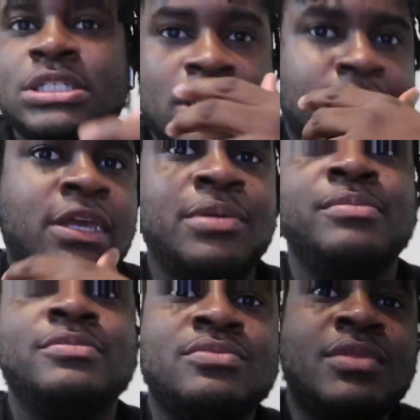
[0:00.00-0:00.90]
Yeah.
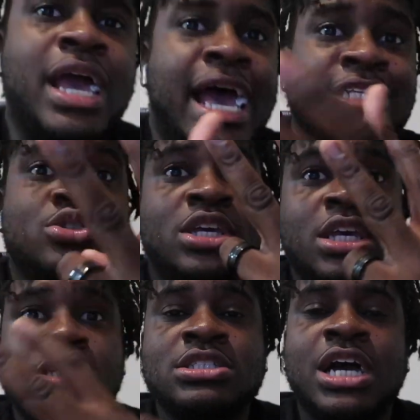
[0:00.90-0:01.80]
I had two
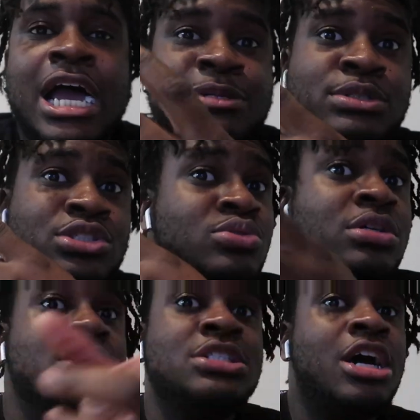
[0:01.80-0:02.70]
kids. I put two
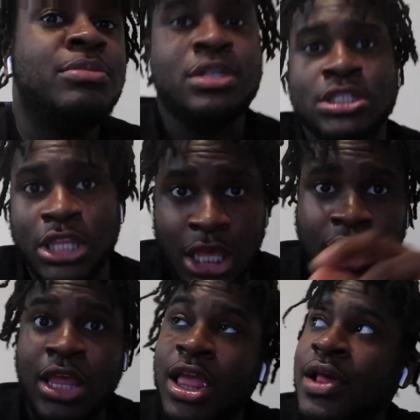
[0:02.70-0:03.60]
on her tummy.
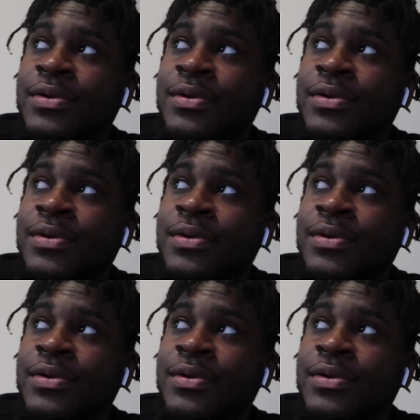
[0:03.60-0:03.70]
Yeah.